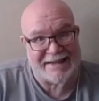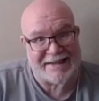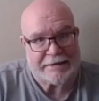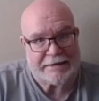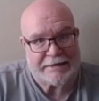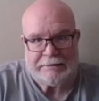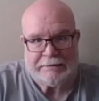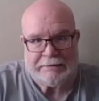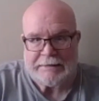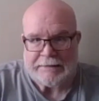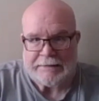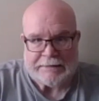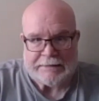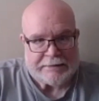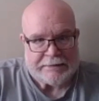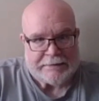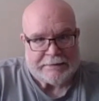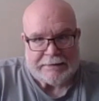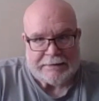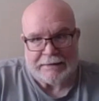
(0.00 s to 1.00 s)
And
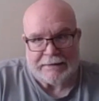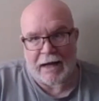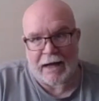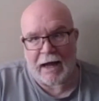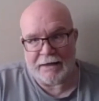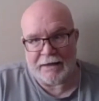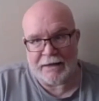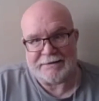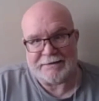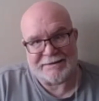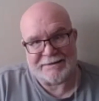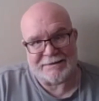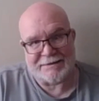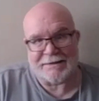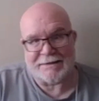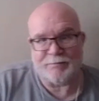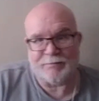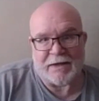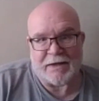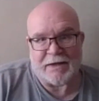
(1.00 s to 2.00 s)
I
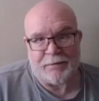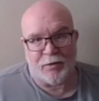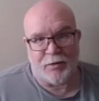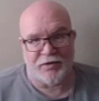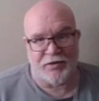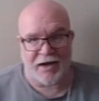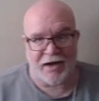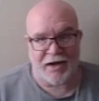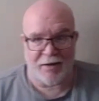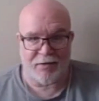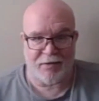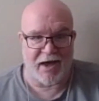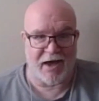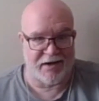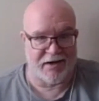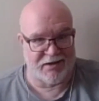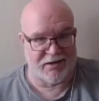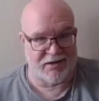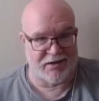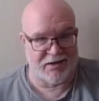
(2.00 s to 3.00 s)
see people that I'm
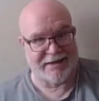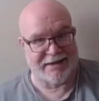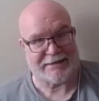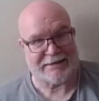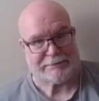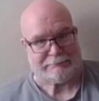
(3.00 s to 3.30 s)
kind of like,